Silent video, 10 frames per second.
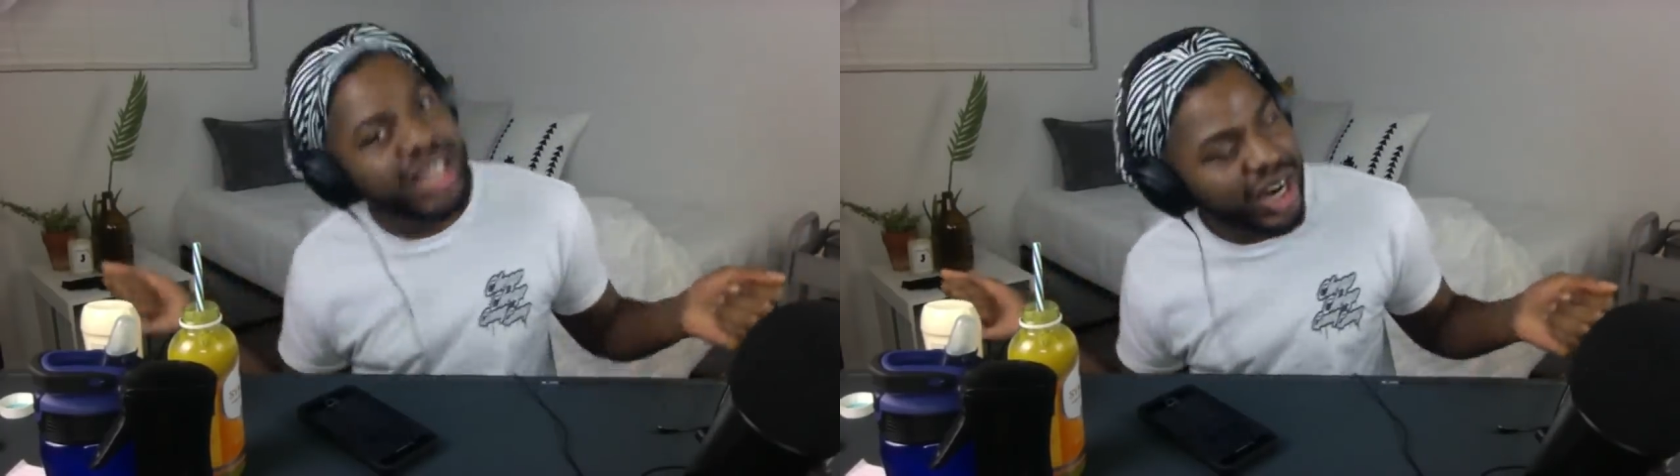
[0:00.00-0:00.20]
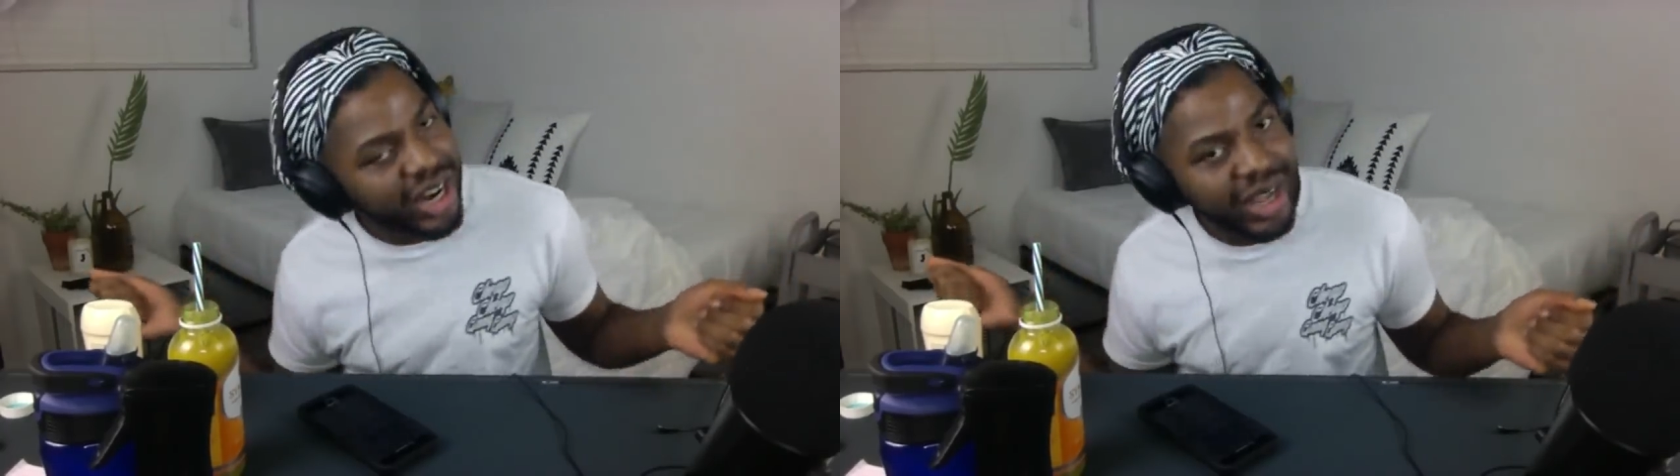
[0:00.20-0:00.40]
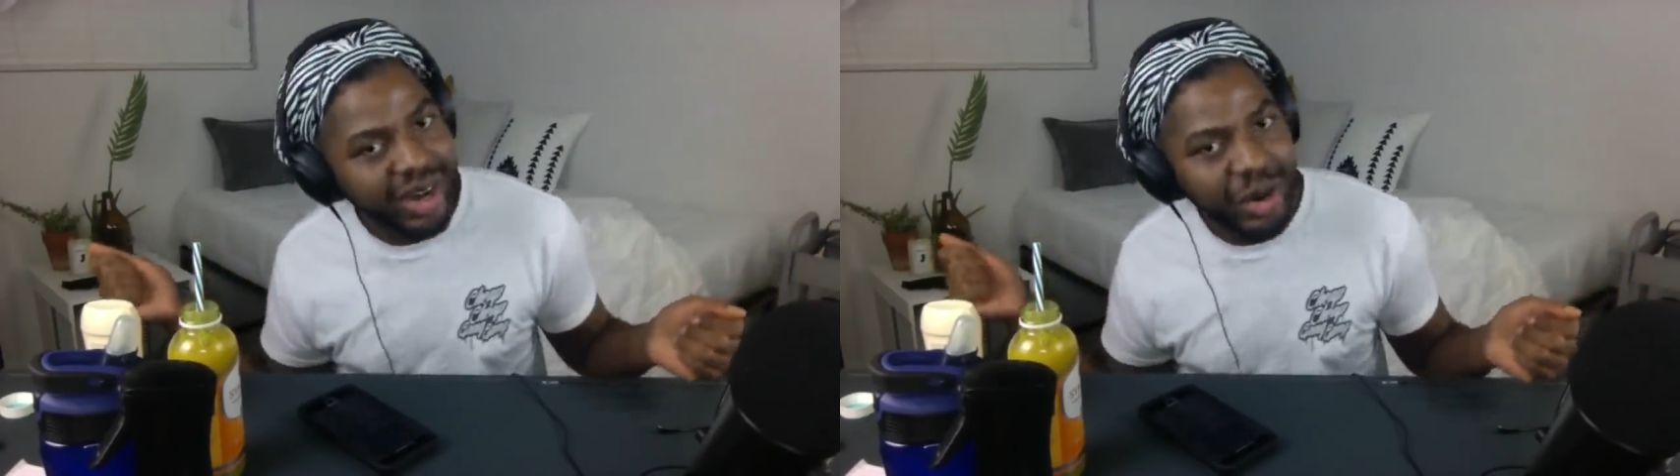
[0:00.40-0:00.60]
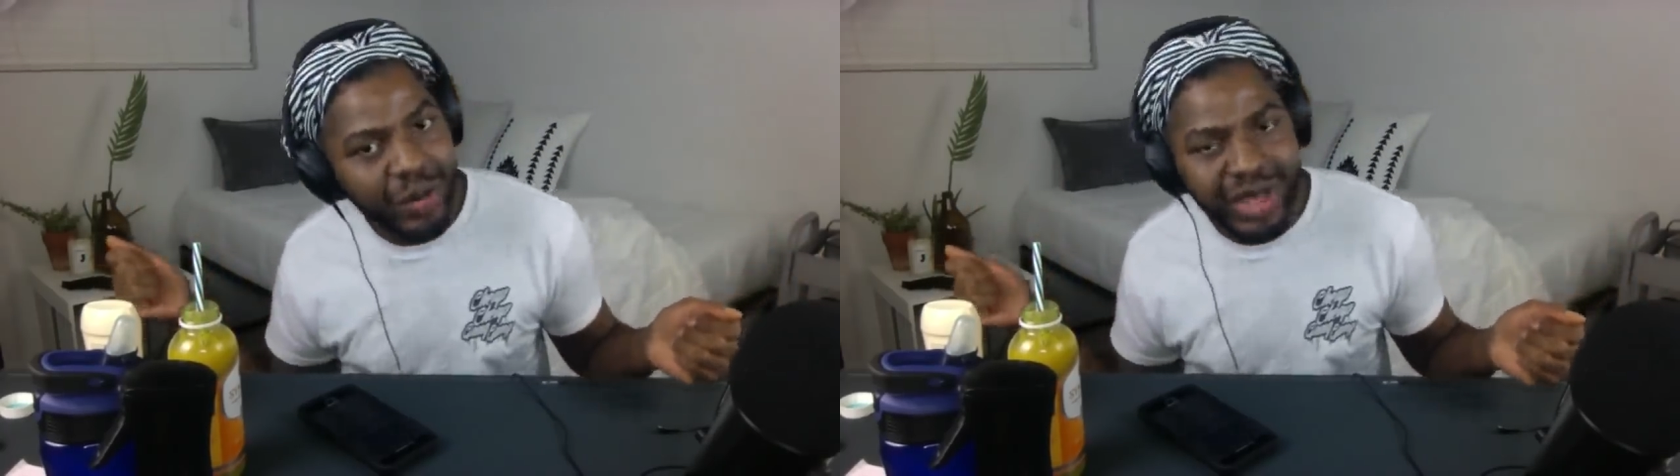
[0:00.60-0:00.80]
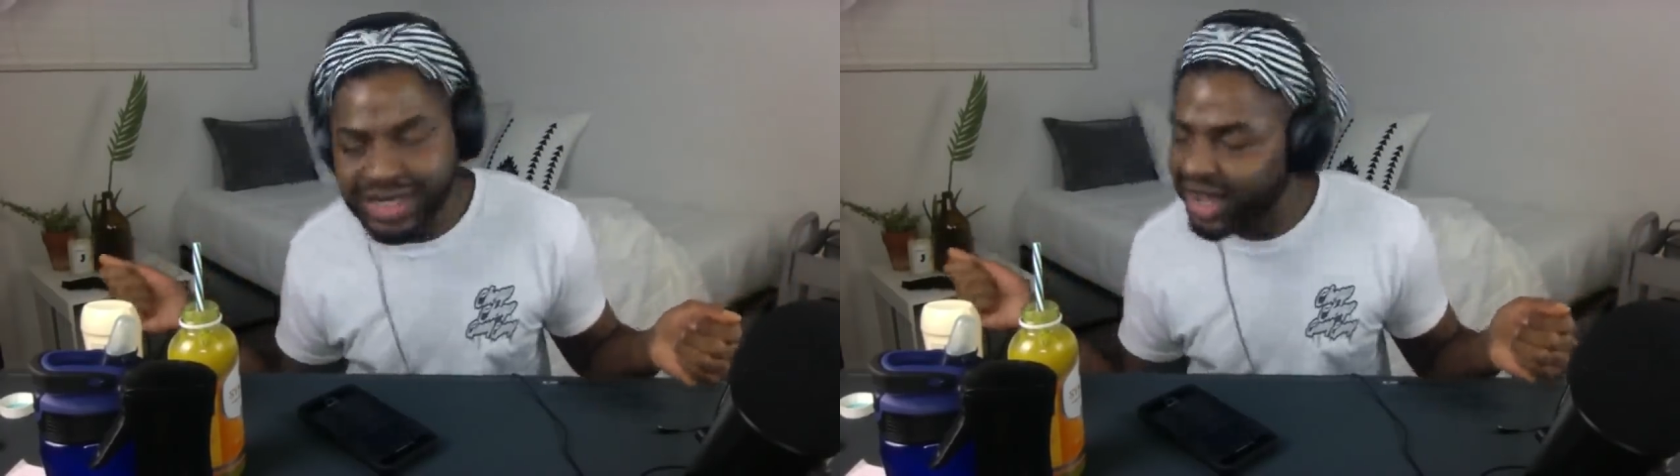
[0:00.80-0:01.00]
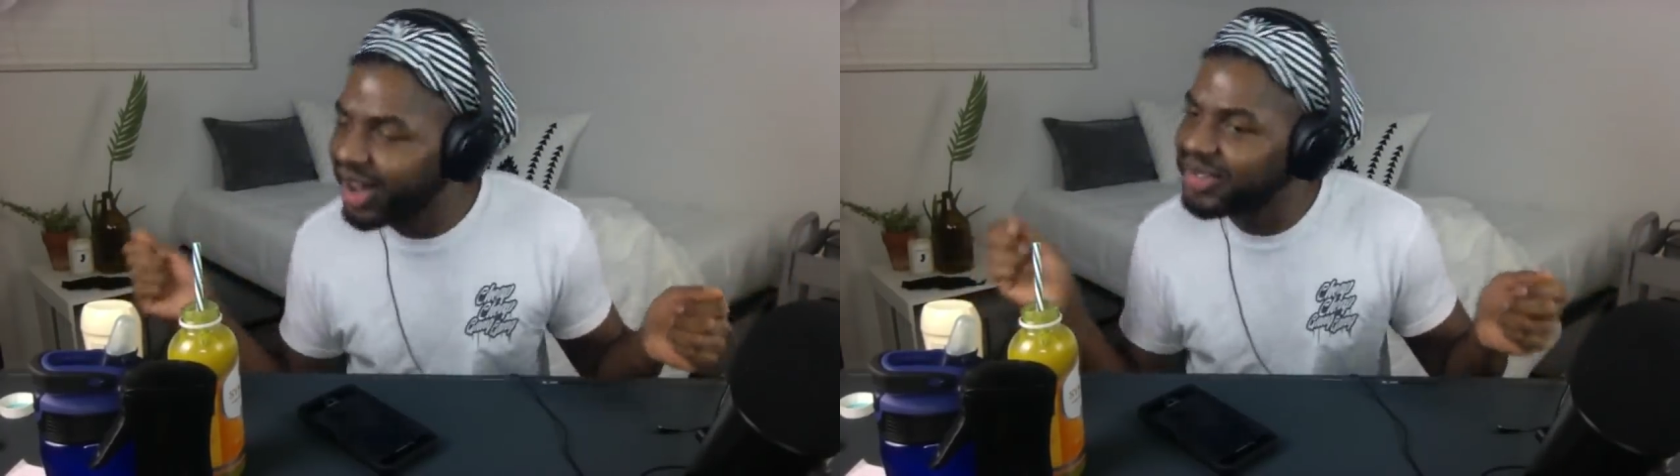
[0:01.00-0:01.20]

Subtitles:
her wigs off.